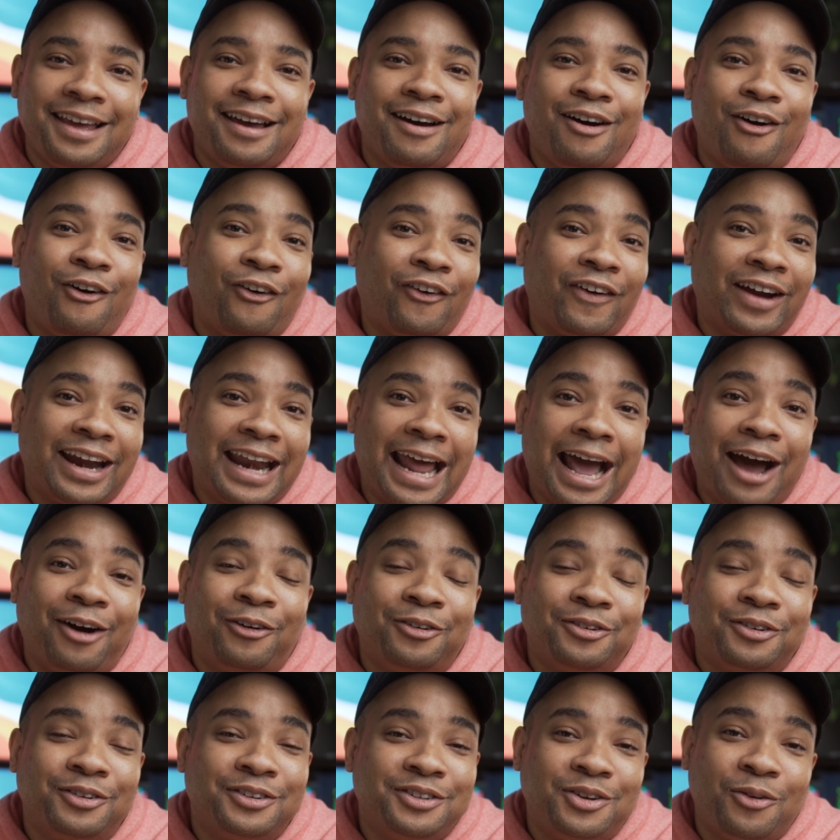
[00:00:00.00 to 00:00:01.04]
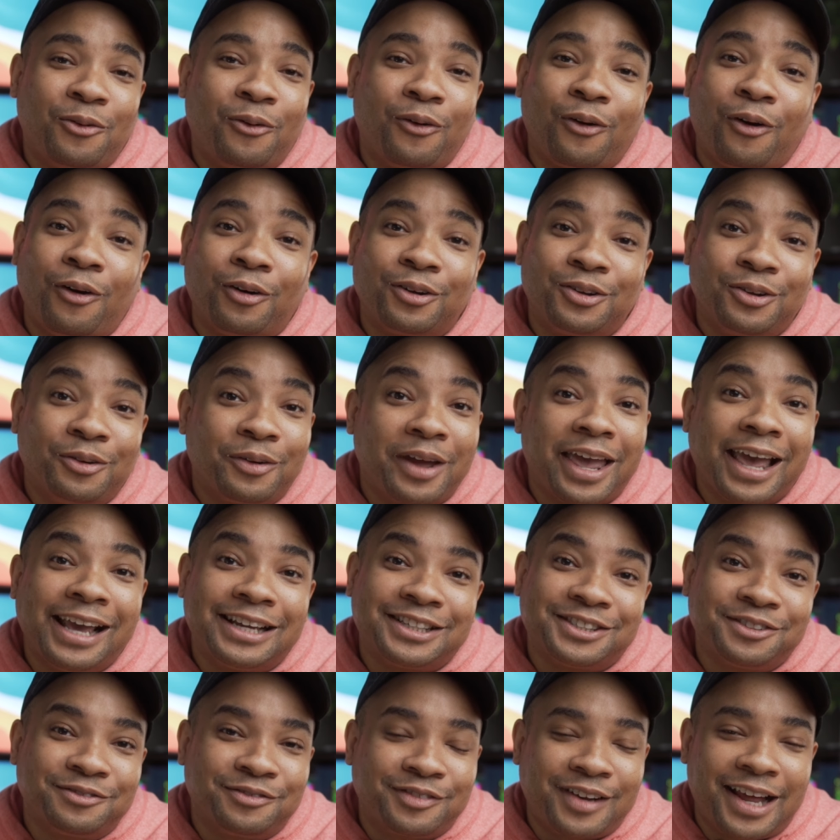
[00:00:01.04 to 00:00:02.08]
or an outdoor on
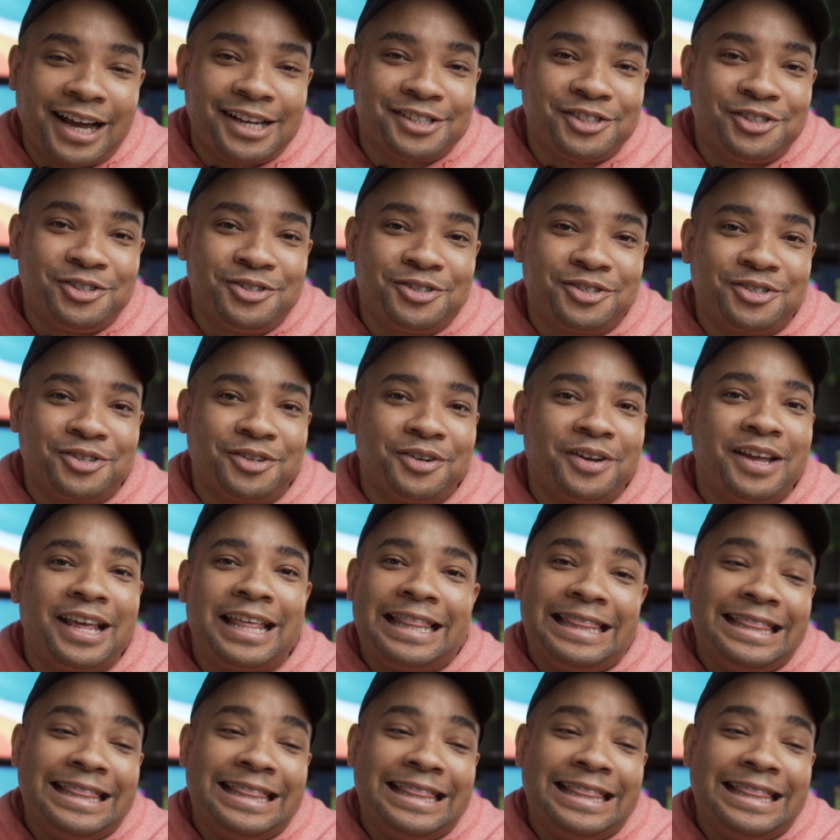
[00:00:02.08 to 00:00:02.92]
location flash user,